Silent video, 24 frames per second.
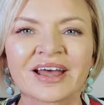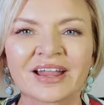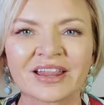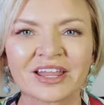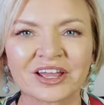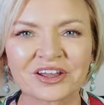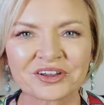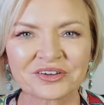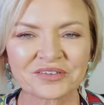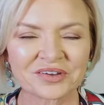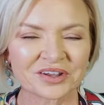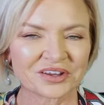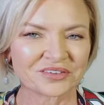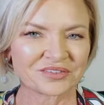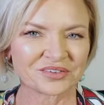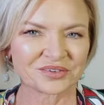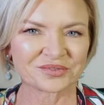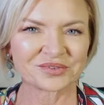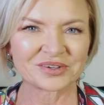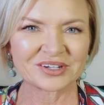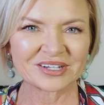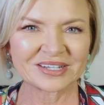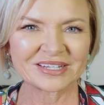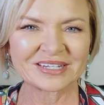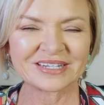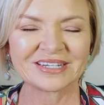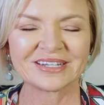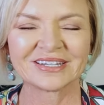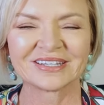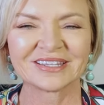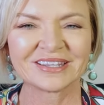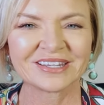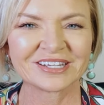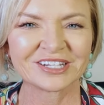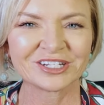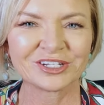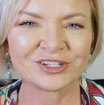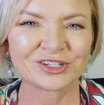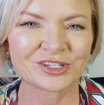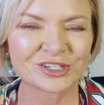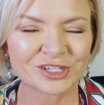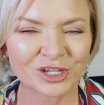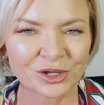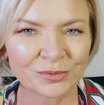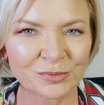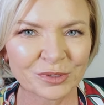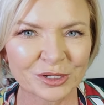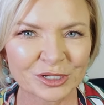Hello, everyone, and thank you
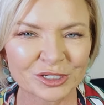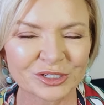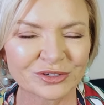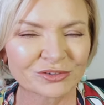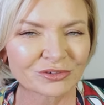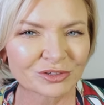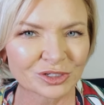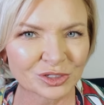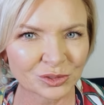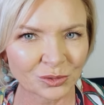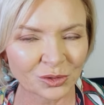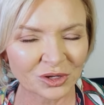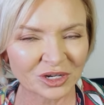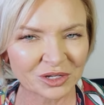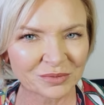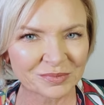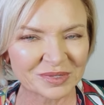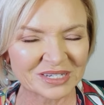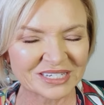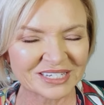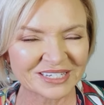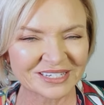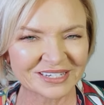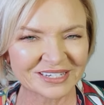so much for joining me